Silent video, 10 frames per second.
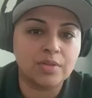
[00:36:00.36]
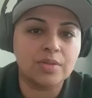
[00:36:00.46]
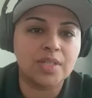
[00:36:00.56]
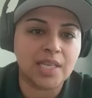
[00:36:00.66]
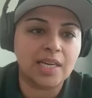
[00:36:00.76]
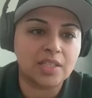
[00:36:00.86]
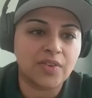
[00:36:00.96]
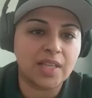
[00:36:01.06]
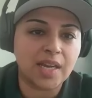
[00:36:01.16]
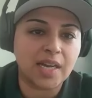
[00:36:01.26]
you to
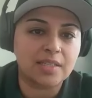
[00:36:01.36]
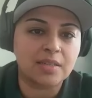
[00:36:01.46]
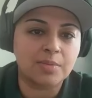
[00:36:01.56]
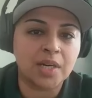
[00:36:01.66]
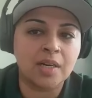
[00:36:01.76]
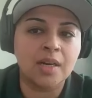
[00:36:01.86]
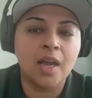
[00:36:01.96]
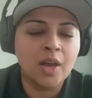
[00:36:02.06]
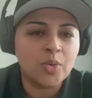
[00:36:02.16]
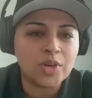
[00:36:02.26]
satisfy the customer,
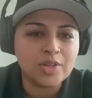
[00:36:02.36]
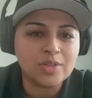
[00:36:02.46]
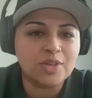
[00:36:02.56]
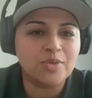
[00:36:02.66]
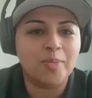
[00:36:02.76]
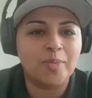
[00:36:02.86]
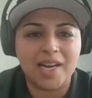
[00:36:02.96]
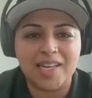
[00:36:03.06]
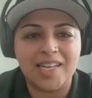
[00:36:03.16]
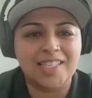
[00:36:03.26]
we're using
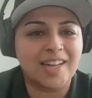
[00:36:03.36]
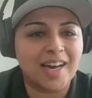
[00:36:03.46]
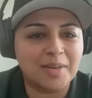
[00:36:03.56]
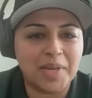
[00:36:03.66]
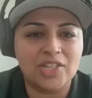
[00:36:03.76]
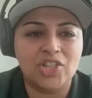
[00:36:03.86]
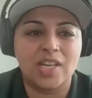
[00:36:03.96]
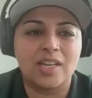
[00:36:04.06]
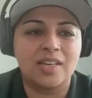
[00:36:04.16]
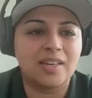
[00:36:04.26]
robotics and
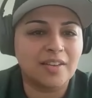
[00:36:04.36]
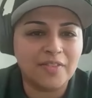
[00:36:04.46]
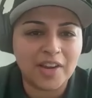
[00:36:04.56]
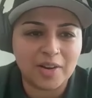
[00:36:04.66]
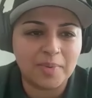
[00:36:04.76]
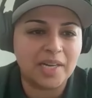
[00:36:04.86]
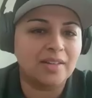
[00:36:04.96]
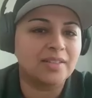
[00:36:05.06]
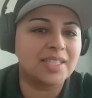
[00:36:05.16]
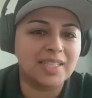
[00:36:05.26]
automation and conveyor
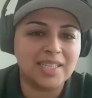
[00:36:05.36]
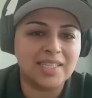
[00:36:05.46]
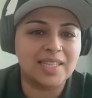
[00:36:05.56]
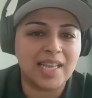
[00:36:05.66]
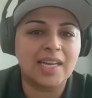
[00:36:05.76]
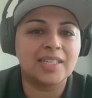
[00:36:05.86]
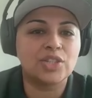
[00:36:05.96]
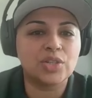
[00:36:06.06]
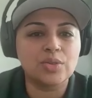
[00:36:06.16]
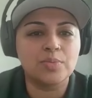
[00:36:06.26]
belts and this and
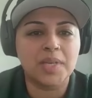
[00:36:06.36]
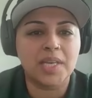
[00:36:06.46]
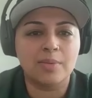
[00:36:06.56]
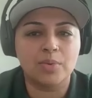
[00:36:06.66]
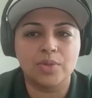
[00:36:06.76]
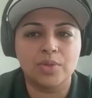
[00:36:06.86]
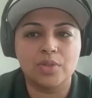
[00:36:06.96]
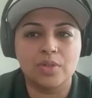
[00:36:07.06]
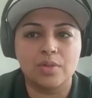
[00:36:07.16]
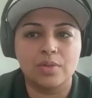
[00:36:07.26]
that to be able
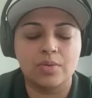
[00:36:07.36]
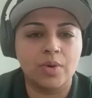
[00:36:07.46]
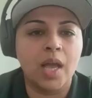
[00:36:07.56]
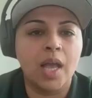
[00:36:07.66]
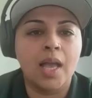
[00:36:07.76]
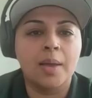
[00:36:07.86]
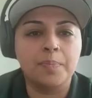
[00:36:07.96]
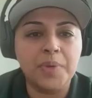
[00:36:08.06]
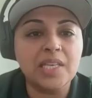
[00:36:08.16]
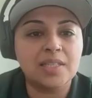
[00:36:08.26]
to
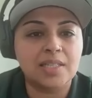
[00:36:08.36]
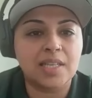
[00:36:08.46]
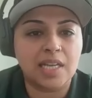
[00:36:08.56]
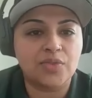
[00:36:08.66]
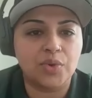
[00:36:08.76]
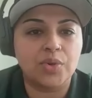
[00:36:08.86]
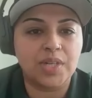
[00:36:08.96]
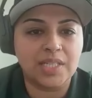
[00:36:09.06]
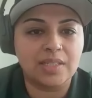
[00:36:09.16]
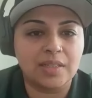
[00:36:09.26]
be
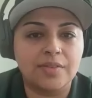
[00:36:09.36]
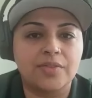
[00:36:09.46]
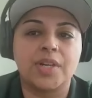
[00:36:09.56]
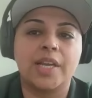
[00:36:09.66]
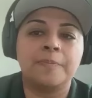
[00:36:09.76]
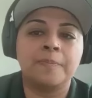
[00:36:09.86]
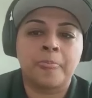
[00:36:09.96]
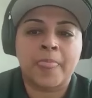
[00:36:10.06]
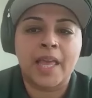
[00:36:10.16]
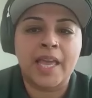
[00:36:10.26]
successful in delivery.
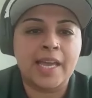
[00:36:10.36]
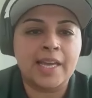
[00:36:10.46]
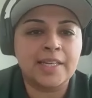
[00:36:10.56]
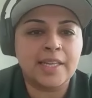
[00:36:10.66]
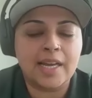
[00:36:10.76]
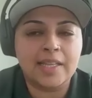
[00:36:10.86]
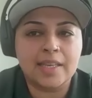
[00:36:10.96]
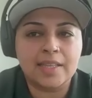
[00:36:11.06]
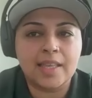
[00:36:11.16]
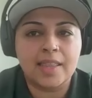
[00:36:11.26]
And I
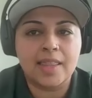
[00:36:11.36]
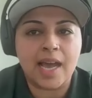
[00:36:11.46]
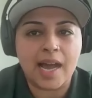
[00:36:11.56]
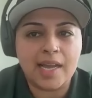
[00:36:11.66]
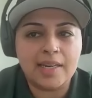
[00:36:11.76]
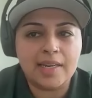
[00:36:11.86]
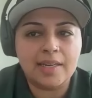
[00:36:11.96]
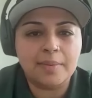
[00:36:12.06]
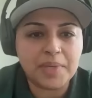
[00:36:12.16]
think that that